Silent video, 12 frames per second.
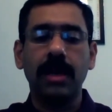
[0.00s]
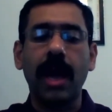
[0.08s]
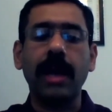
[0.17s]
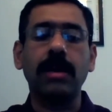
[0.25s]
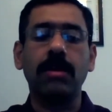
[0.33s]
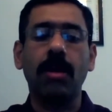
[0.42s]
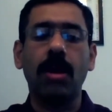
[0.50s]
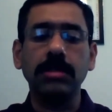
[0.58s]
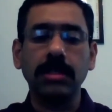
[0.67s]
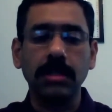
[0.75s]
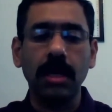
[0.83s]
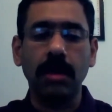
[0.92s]

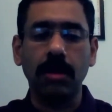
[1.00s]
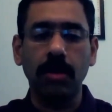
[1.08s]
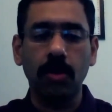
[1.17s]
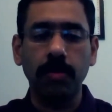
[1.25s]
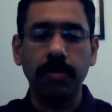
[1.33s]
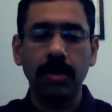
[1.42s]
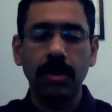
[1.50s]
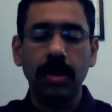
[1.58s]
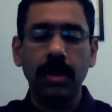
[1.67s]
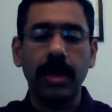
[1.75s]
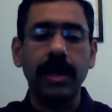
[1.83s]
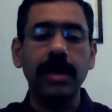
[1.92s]
across the globe
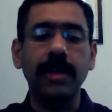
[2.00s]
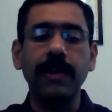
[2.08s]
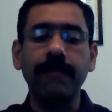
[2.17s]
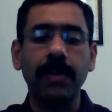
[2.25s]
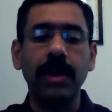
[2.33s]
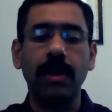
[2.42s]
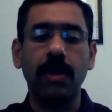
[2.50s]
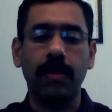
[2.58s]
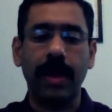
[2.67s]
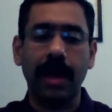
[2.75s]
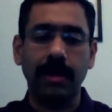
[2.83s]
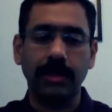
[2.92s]
in different
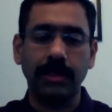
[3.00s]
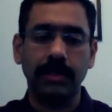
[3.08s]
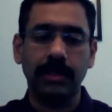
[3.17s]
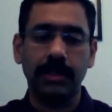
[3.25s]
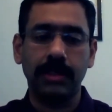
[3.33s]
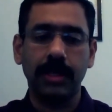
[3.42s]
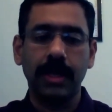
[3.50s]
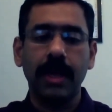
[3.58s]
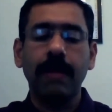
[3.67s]
localities.